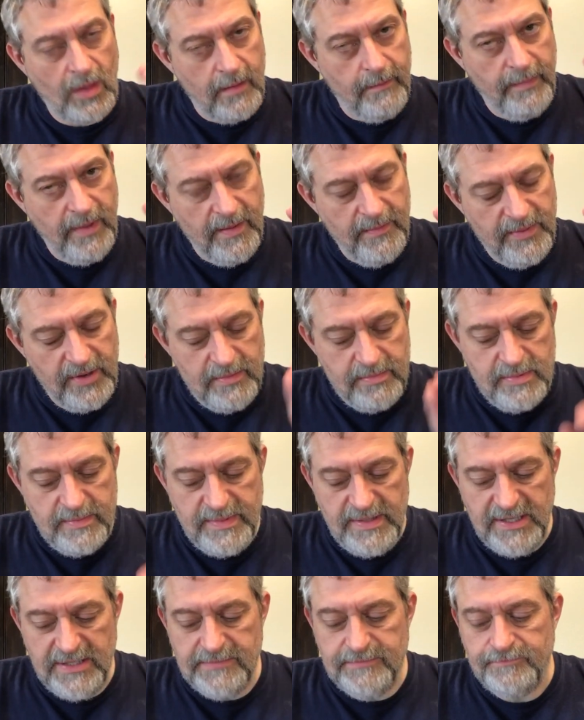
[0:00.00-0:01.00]
bump it up a
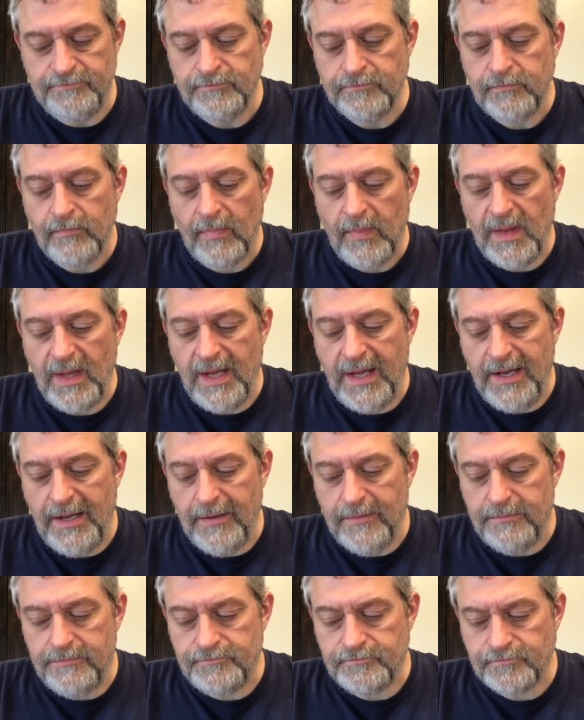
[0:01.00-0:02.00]
bit.
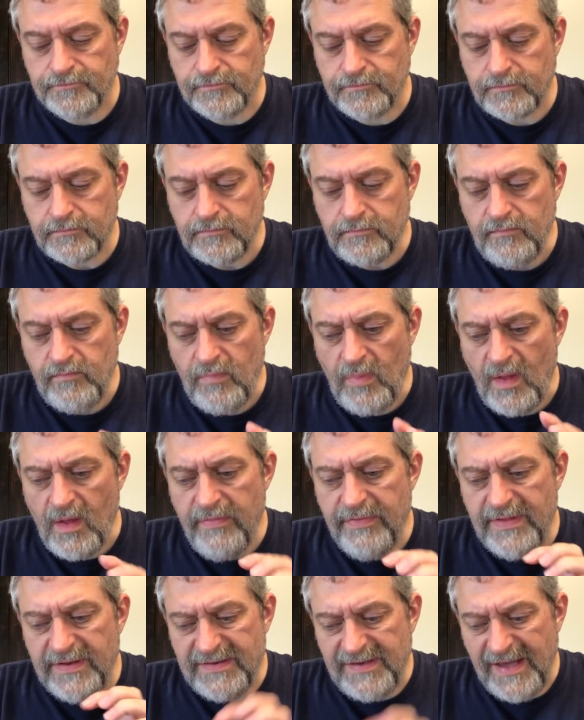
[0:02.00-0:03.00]

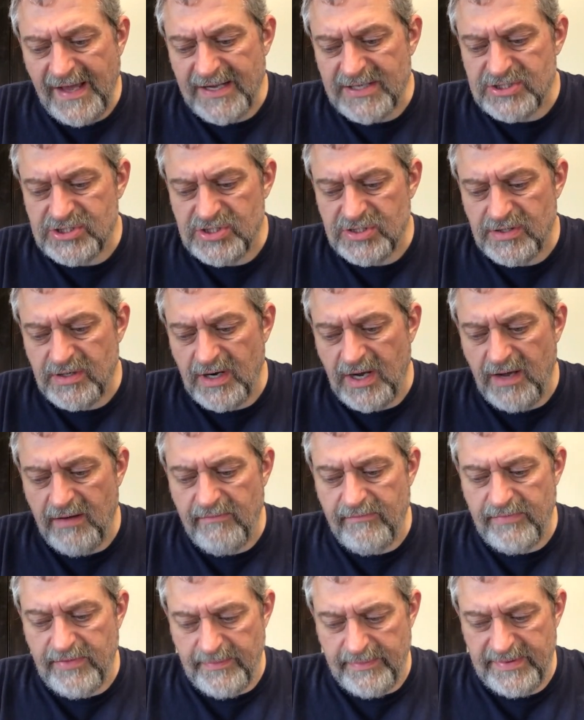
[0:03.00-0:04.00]
The texture
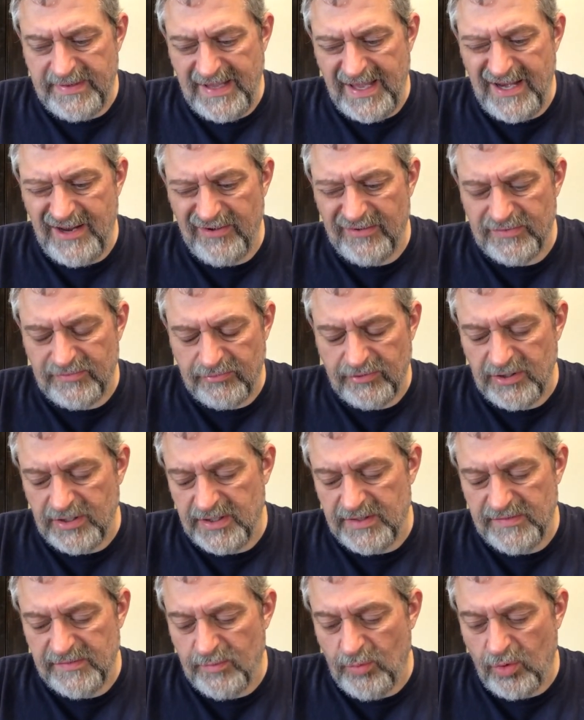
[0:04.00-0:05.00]
of the potatoes
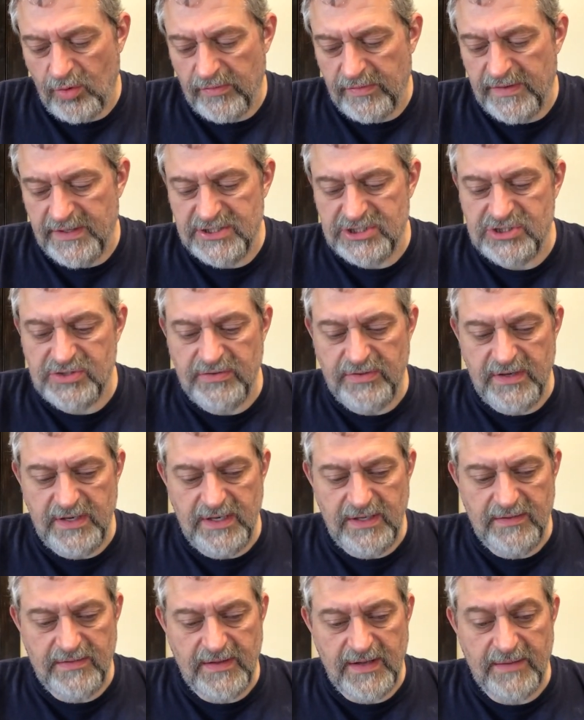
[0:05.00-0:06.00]
really is more the issue than
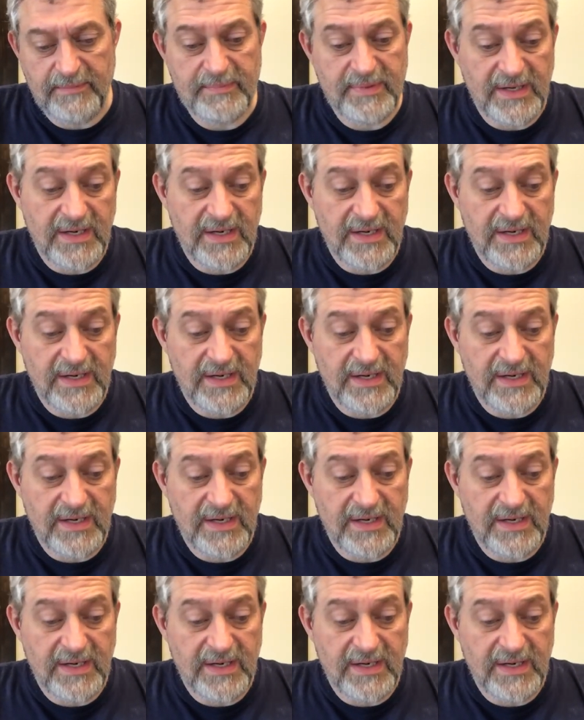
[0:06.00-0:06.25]
anything.